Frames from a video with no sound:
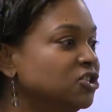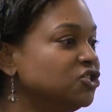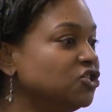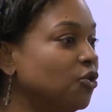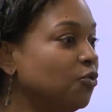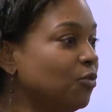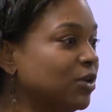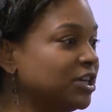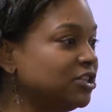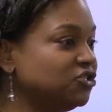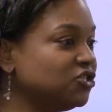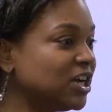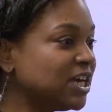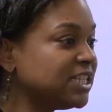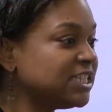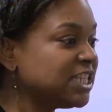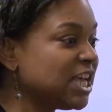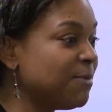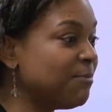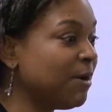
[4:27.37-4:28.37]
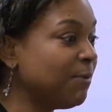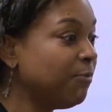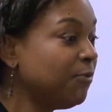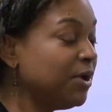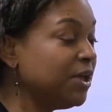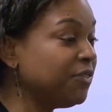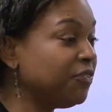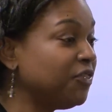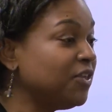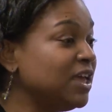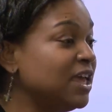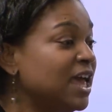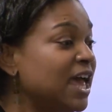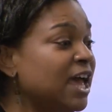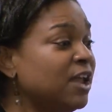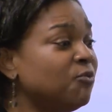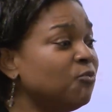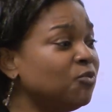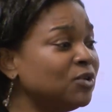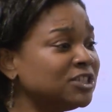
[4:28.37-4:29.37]
So what did you guys come up with?
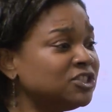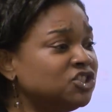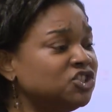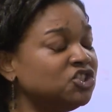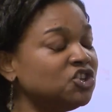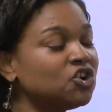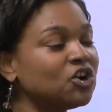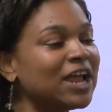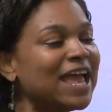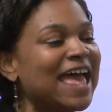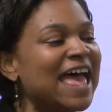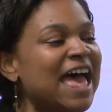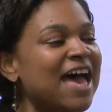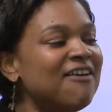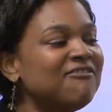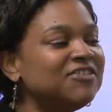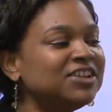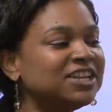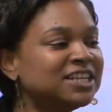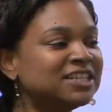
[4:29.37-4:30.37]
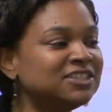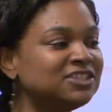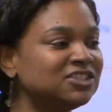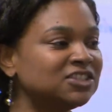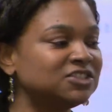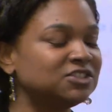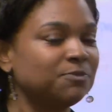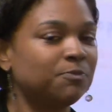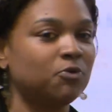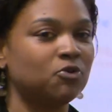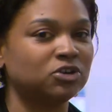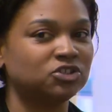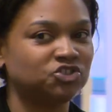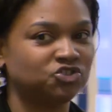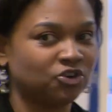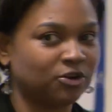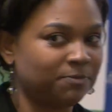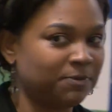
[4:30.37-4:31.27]
and what's your evidence to support your